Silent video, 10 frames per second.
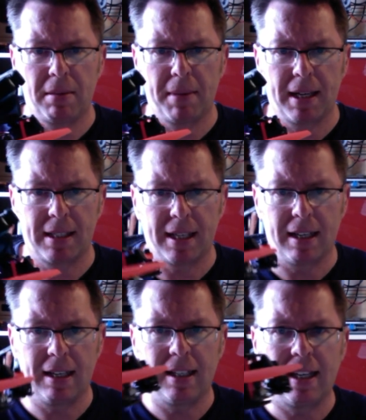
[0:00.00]
max
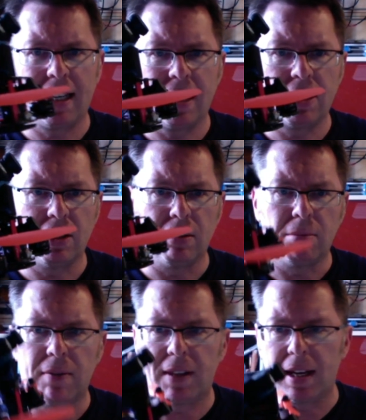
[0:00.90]
angle it can get to
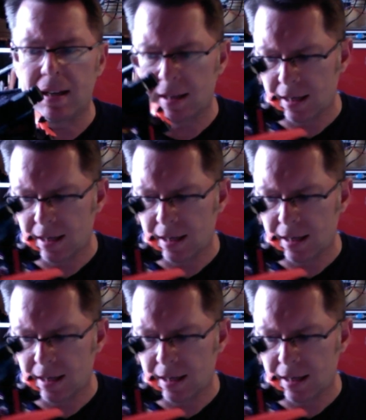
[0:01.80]
with that.